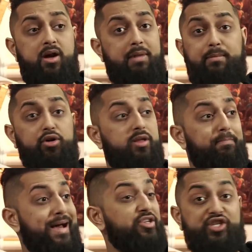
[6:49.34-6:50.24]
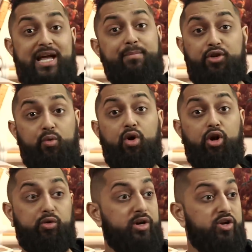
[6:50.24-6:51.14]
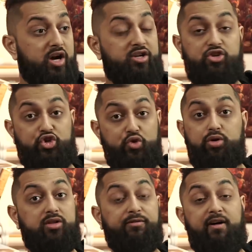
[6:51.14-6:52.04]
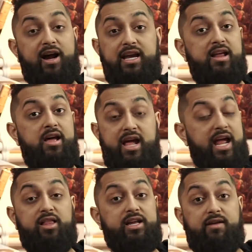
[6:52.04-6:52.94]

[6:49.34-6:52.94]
Maybe you're the best gamer in the world where you got to juke the fucking alien